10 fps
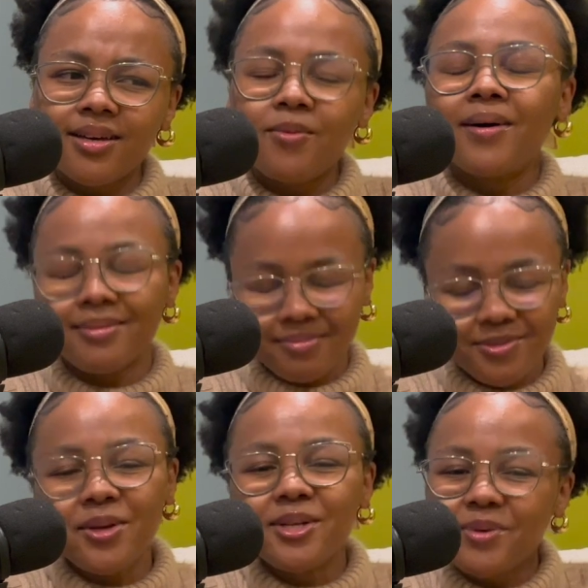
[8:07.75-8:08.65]
well,
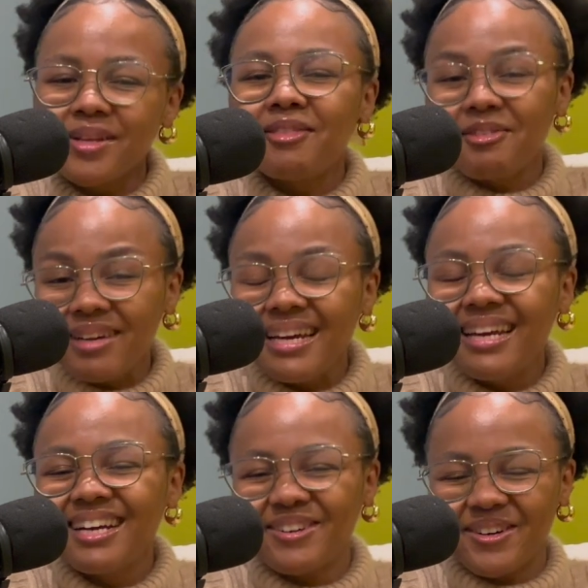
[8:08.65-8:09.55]

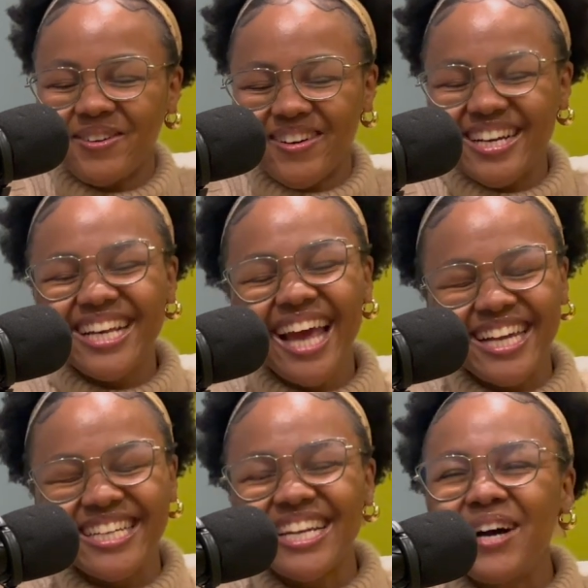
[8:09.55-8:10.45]
2023 Gregorian
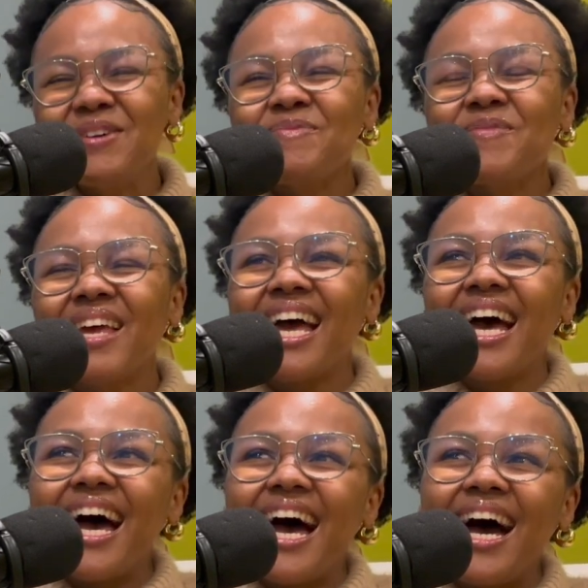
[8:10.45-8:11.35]
calendar,
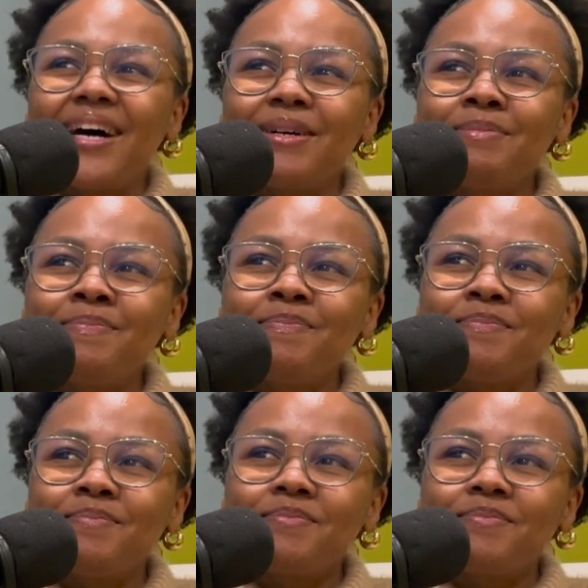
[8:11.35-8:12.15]
that's